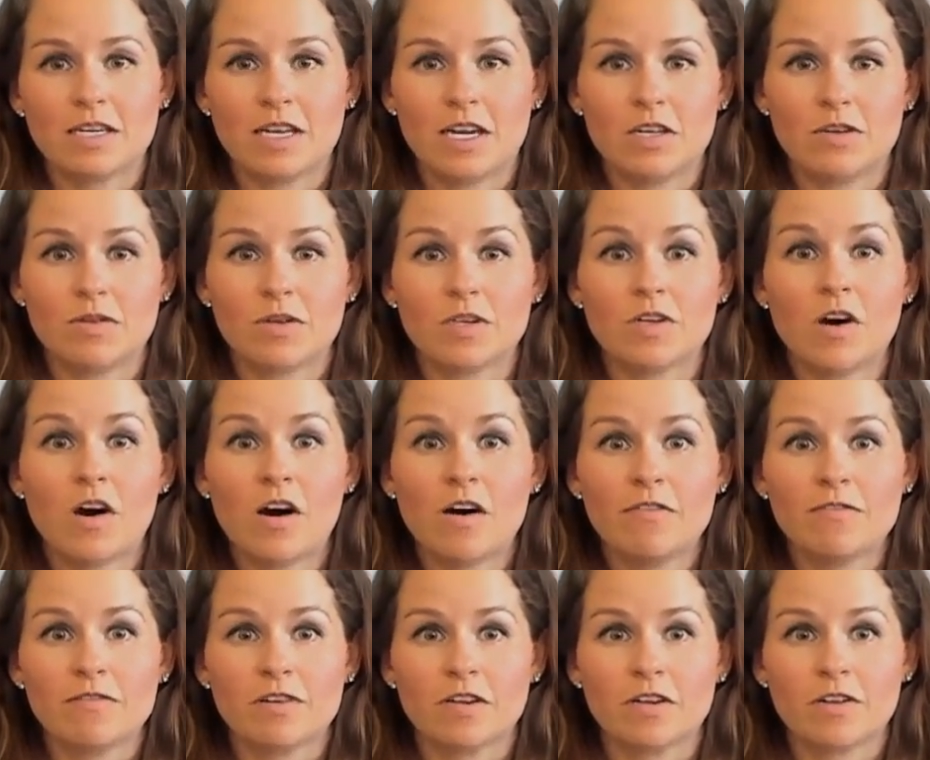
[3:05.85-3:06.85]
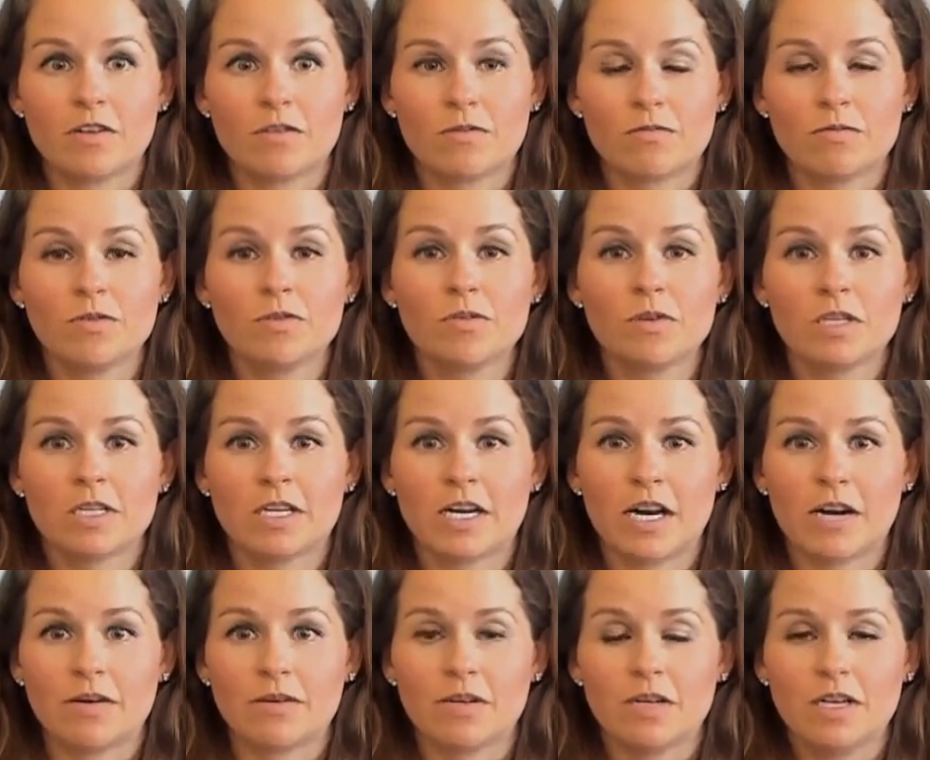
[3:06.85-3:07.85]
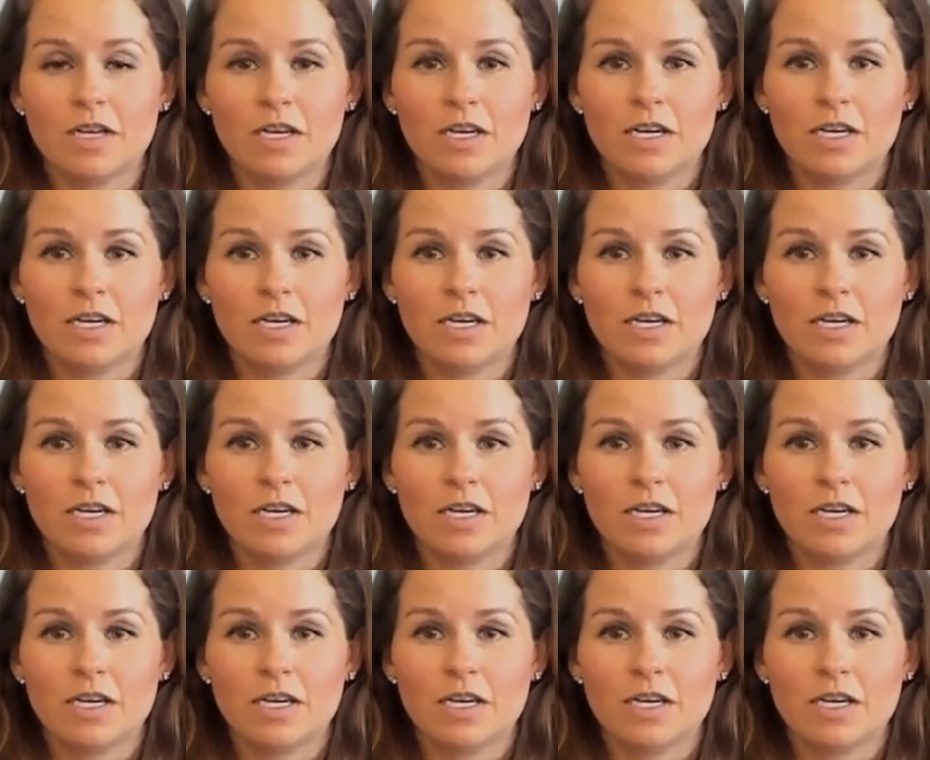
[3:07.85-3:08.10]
that you can offer through cloud